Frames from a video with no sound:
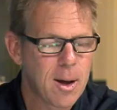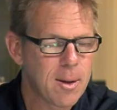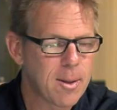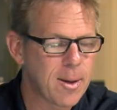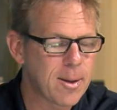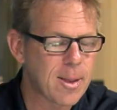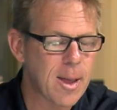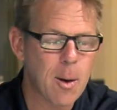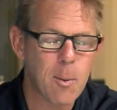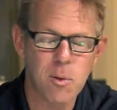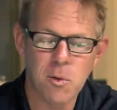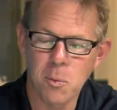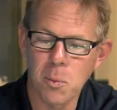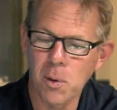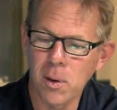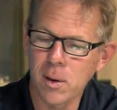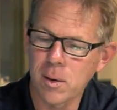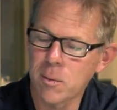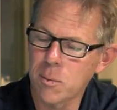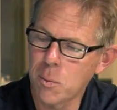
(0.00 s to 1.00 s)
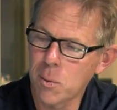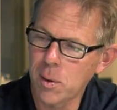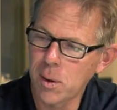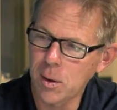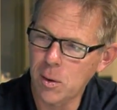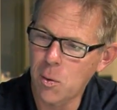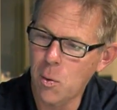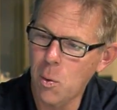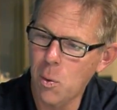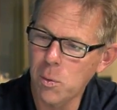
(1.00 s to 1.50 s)
that was really, really
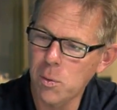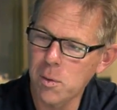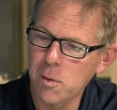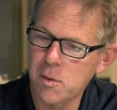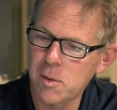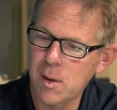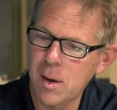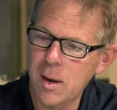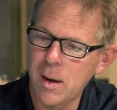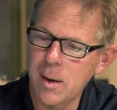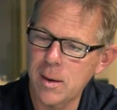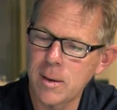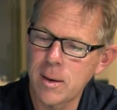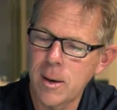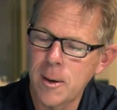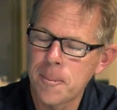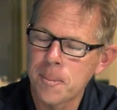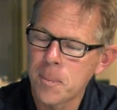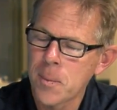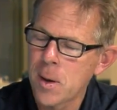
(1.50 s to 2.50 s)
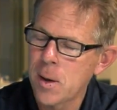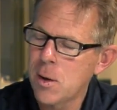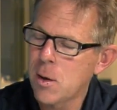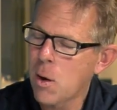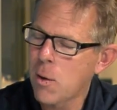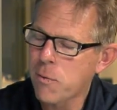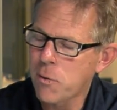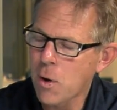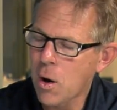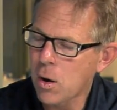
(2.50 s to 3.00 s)
cool to see. And
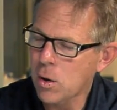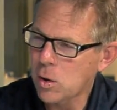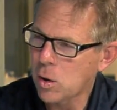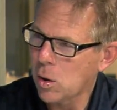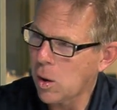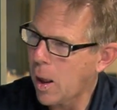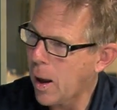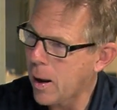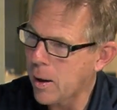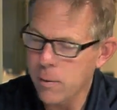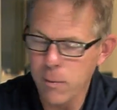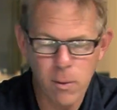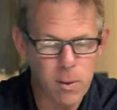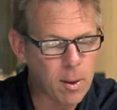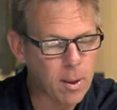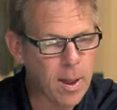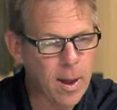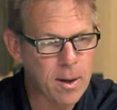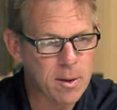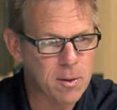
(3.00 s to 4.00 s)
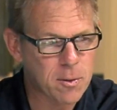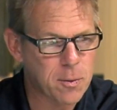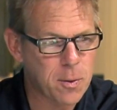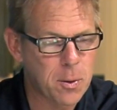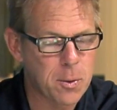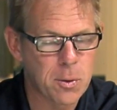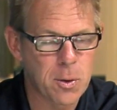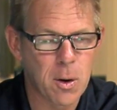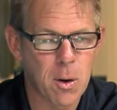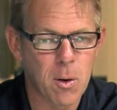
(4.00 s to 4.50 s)
I've talked a lot over the last few
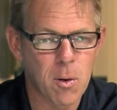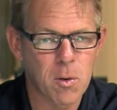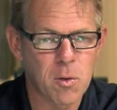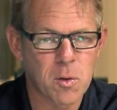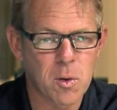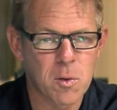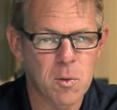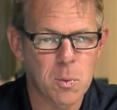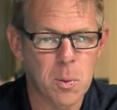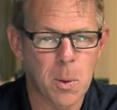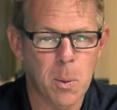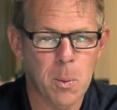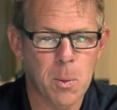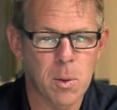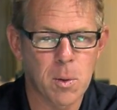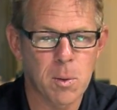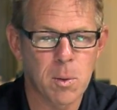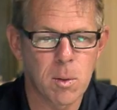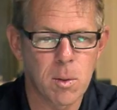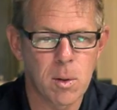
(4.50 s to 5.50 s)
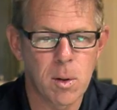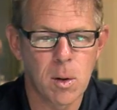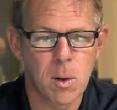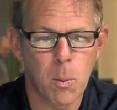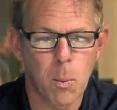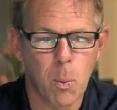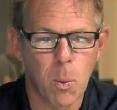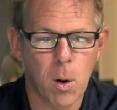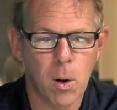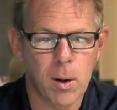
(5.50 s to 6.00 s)
years as we were
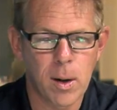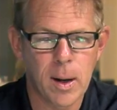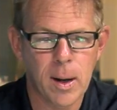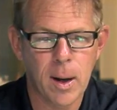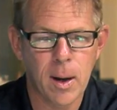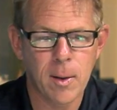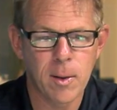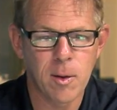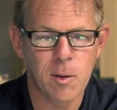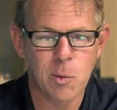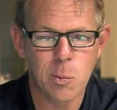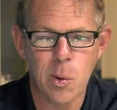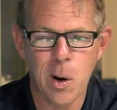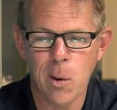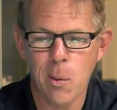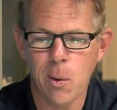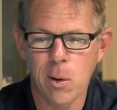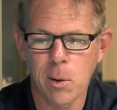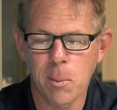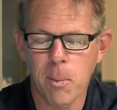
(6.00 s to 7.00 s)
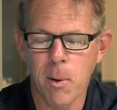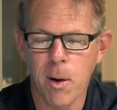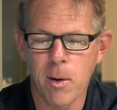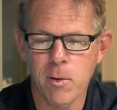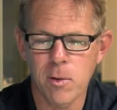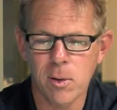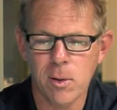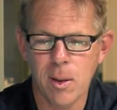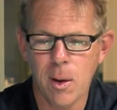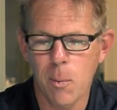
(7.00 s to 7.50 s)
working on this whitewater
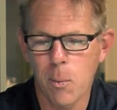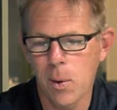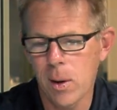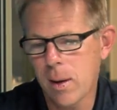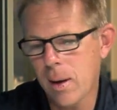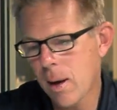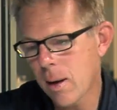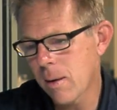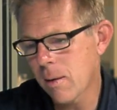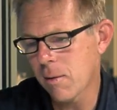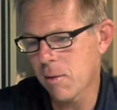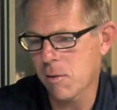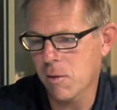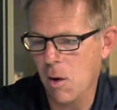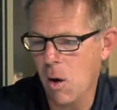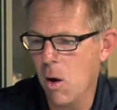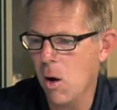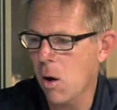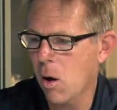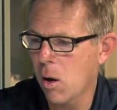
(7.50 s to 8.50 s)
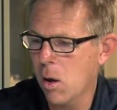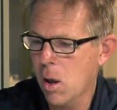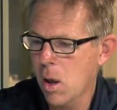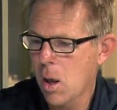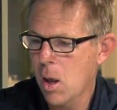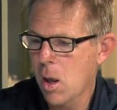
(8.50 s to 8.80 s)
project that we kind of saw